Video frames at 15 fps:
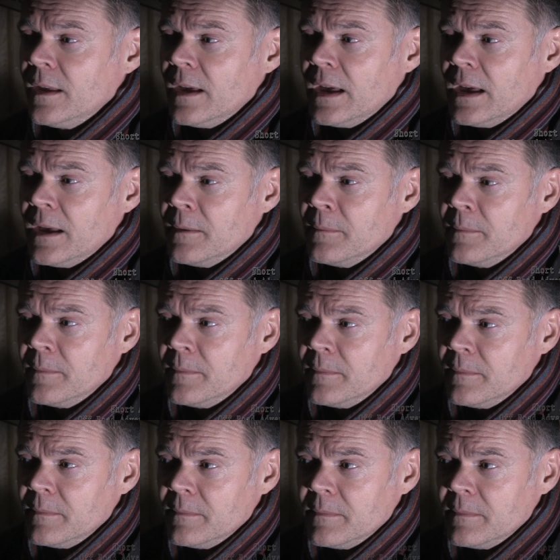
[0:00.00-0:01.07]
And
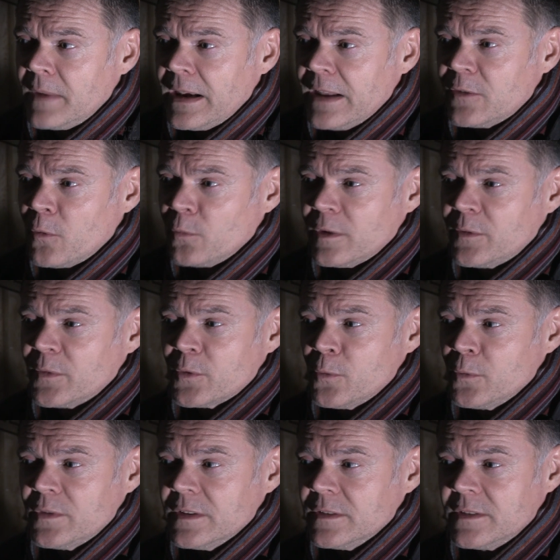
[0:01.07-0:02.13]
it's horses for
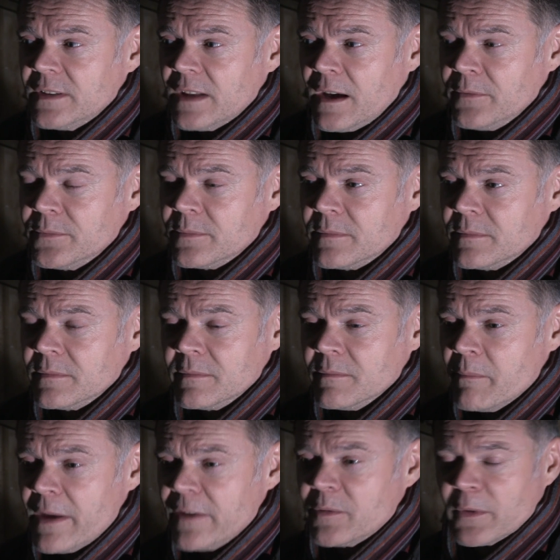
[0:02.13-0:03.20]
courses. I've
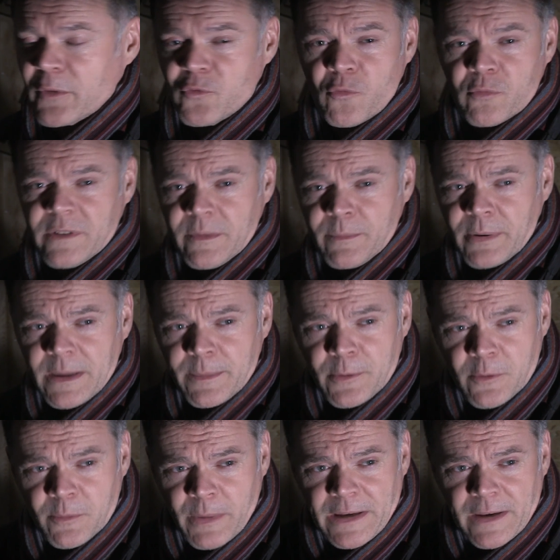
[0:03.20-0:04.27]
met some extraordinary
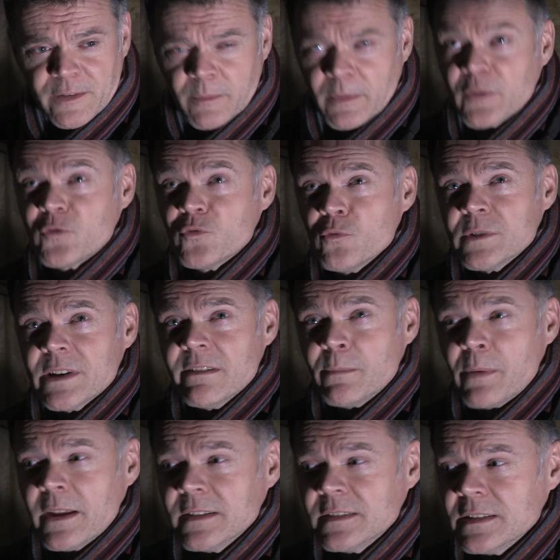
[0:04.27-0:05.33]
people, been to some extraordinary
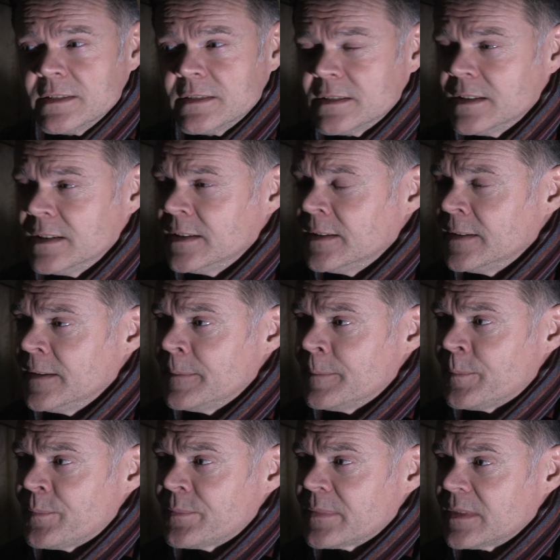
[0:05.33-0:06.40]
places,
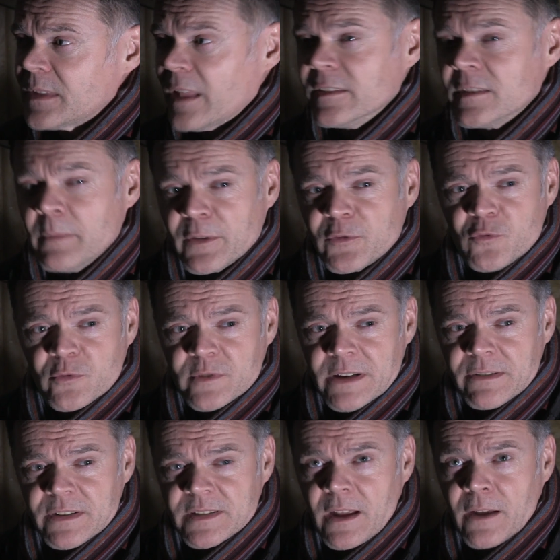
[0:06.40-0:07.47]
done some
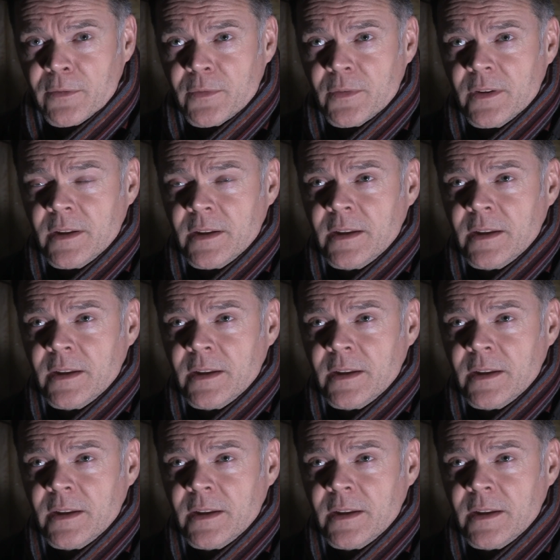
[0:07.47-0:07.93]
extraordinary stuff.